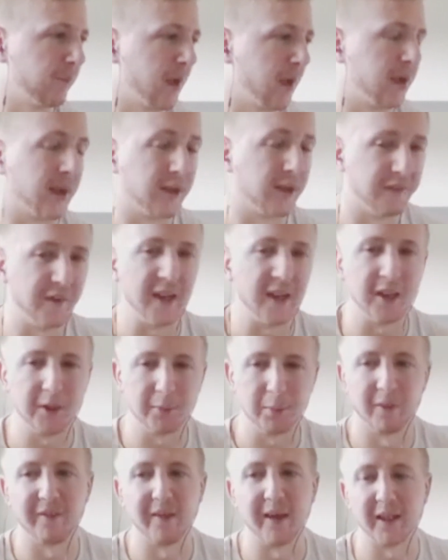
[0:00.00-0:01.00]
like a fitness
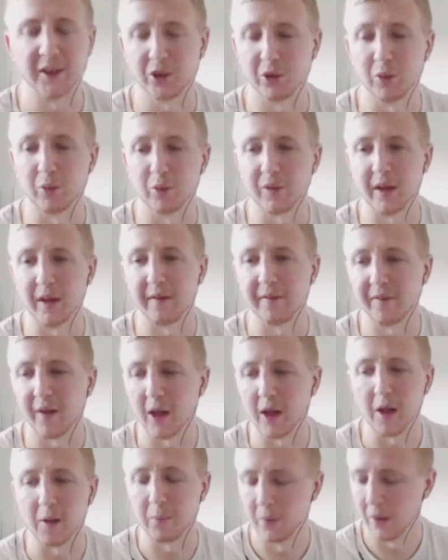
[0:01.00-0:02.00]
professional that I
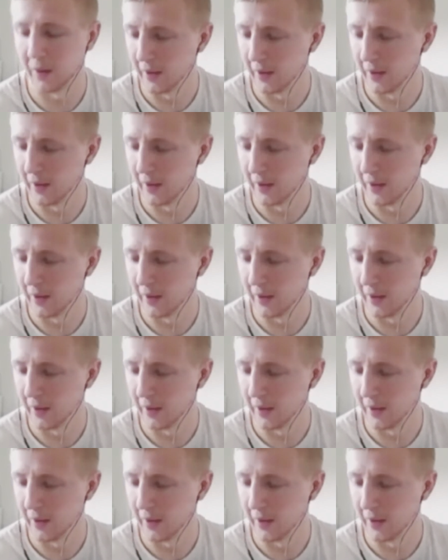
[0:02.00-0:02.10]
follow